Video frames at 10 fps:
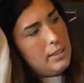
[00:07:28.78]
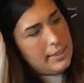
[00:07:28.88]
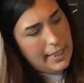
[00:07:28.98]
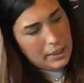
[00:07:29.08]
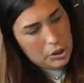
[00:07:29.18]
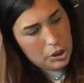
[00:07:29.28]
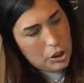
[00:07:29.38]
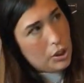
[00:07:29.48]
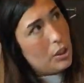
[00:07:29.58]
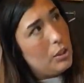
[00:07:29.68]

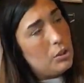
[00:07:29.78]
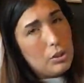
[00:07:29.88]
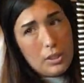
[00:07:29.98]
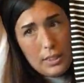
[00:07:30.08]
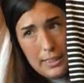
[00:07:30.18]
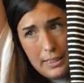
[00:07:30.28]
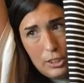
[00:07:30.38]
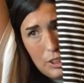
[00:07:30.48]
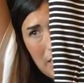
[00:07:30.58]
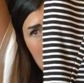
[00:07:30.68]
textured
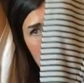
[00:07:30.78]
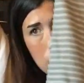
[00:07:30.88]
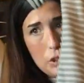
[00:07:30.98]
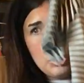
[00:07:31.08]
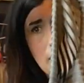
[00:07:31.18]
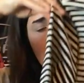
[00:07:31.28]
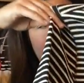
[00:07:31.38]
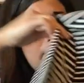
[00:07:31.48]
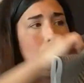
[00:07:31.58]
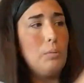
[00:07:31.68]
t-shirt dress.
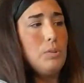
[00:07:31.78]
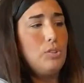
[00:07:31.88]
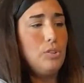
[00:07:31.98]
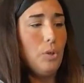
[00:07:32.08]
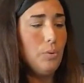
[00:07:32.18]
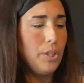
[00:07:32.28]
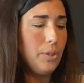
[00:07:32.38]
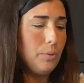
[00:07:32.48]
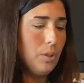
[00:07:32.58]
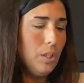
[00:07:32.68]
I thought it was so
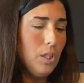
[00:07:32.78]
cute.